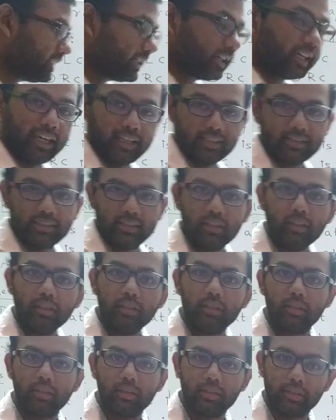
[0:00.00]
the case in
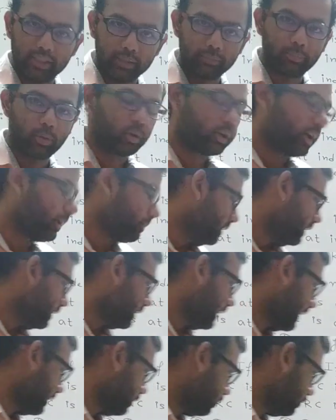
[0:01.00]
C programming,
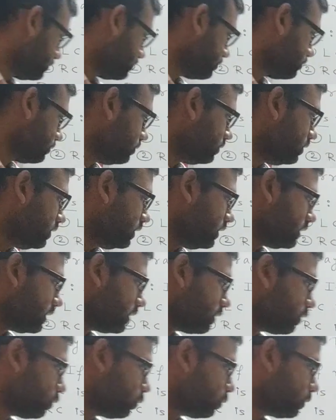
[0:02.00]
and also
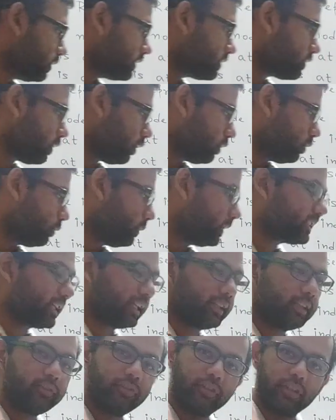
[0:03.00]
the root is always
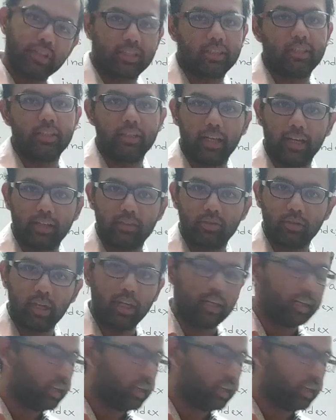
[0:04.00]
at the first index. Okay,